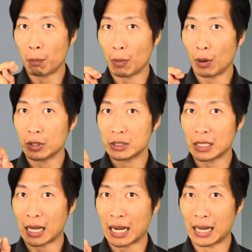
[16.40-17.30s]
Taking
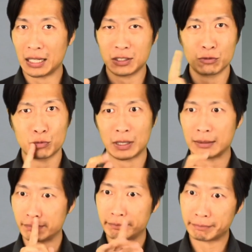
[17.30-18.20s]
care of bonsai
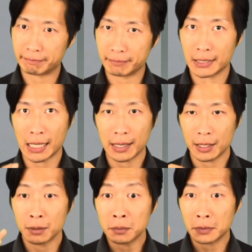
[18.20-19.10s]
requires a
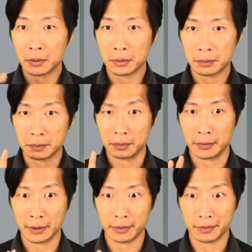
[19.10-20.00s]
fair bit
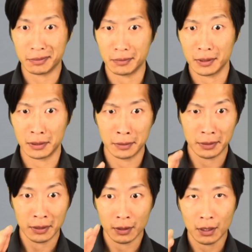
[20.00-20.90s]
of commitment,
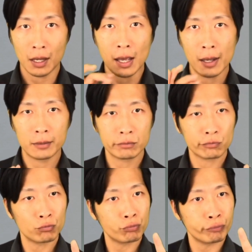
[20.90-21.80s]
and though they can
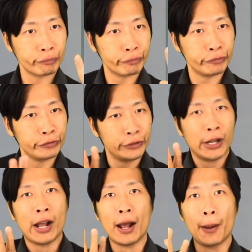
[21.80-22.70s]
be trimmed
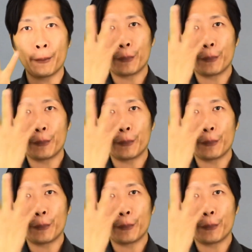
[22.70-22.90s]
and pruned